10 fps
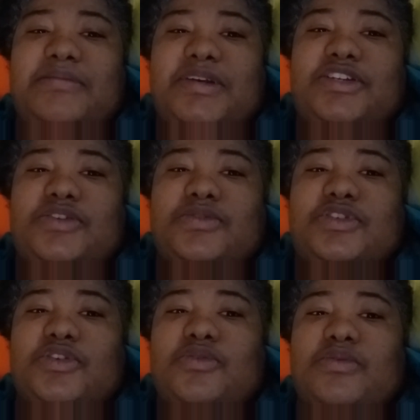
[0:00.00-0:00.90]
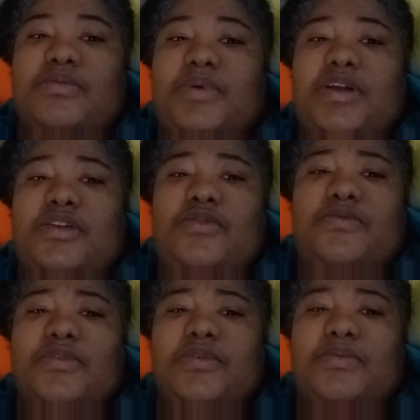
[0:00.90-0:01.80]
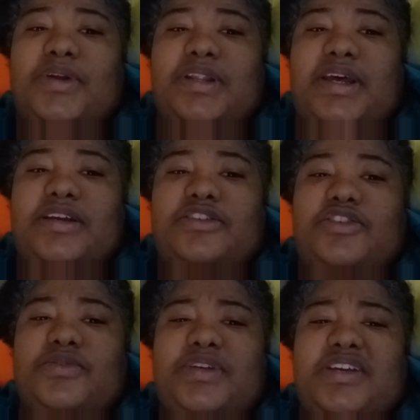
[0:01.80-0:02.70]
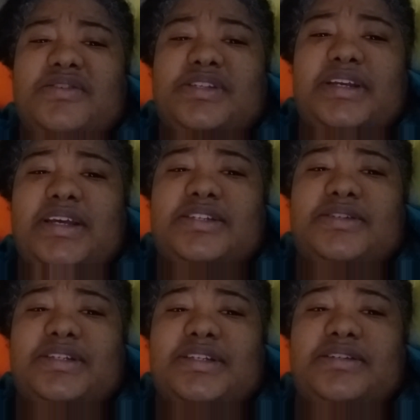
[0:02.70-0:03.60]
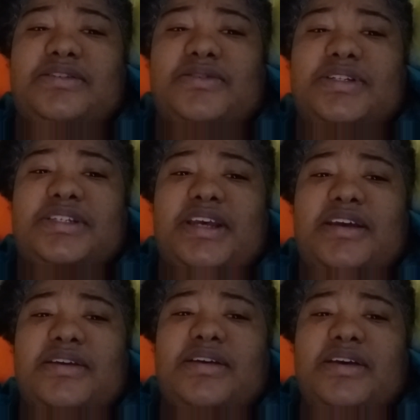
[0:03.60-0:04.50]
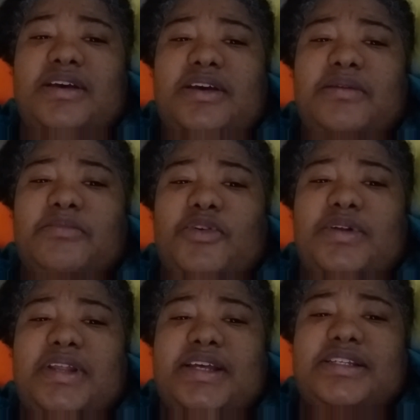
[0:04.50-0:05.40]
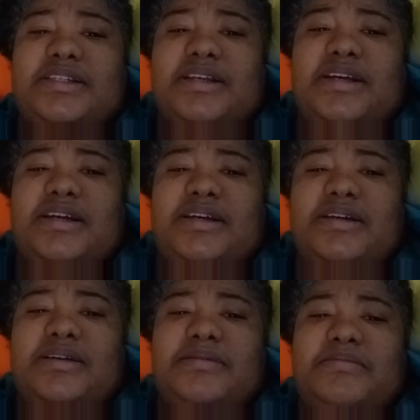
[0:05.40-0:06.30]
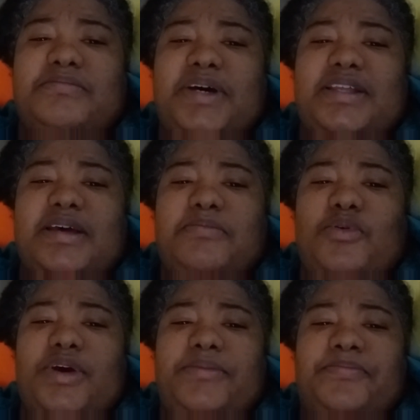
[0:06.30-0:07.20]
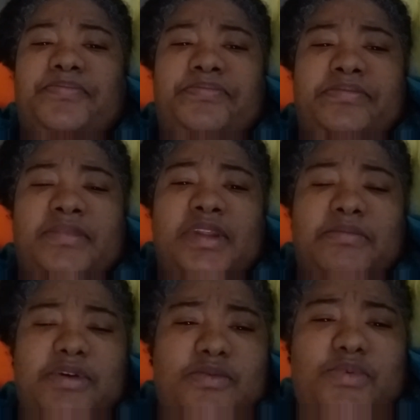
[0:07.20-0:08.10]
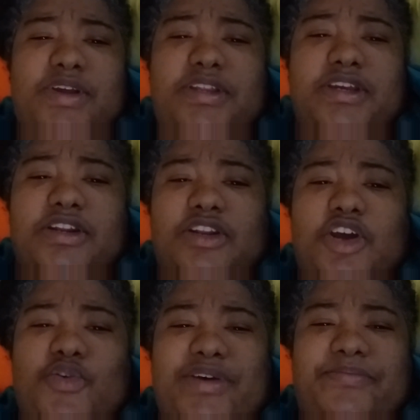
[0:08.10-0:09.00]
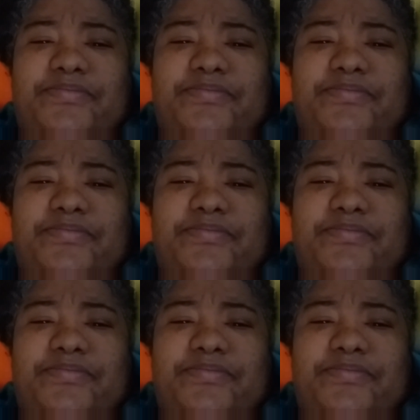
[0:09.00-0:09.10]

issues, so well over, 2 years, I guess you could say, more or less, by that point. But wouldn't you know it,